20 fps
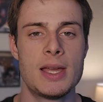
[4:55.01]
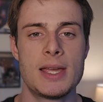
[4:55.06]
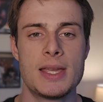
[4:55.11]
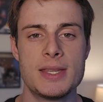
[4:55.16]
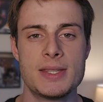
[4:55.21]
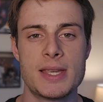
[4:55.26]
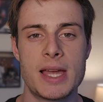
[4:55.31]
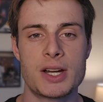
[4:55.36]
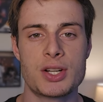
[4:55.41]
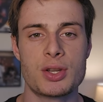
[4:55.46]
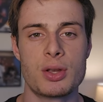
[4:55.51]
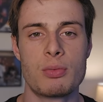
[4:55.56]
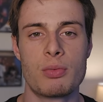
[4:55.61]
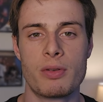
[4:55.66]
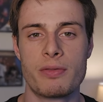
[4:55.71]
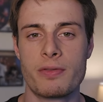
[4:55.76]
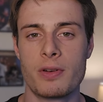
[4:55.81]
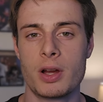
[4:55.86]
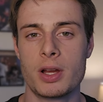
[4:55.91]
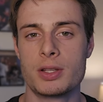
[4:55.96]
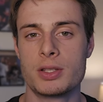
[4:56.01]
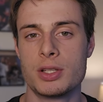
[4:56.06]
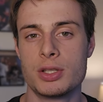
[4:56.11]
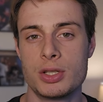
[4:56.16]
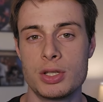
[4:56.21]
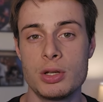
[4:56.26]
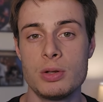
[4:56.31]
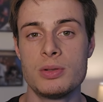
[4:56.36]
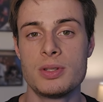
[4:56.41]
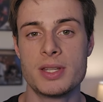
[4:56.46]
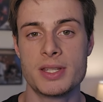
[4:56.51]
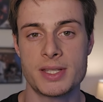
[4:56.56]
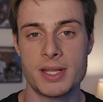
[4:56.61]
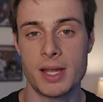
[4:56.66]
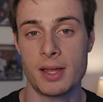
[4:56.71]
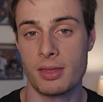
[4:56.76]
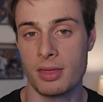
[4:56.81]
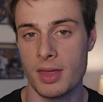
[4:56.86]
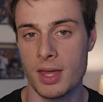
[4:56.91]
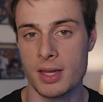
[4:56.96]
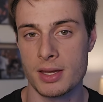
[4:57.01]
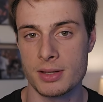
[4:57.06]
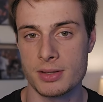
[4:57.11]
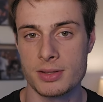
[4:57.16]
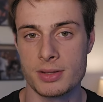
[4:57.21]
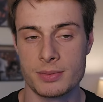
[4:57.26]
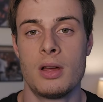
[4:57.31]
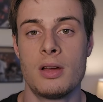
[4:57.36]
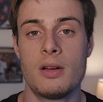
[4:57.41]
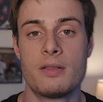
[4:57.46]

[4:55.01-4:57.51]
he's actually referring to two distinct things.